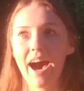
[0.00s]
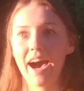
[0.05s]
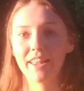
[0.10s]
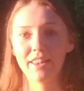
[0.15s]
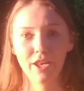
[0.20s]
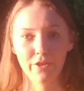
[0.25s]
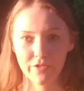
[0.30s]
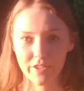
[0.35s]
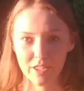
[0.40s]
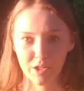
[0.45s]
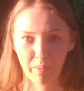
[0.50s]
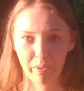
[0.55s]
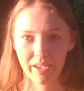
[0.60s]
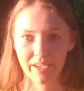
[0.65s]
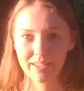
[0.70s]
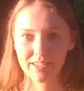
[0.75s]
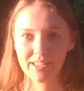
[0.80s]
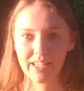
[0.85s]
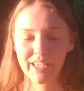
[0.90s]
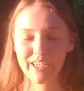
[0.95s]
I love this
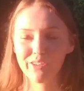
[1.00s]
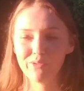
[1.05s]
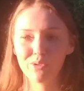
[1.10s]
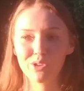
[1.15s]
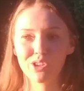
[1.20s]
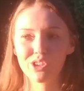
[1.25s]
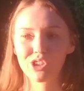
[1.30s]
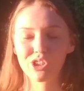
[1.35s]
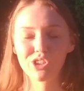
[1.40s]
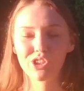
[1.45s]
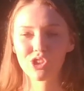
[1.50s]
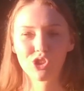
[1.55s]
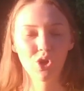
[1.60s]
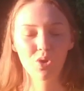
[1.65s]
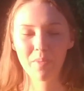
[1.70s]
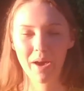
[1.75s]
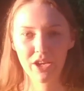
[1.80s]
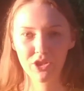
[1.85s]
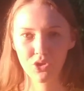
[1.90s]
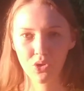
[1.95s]
place. It was just
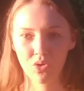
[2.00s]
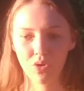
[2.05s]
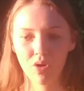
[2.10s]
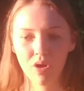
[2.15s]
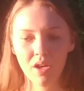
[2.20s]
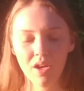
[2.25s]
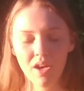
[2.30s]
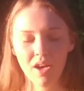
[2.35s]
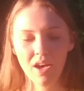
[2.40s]
so magical.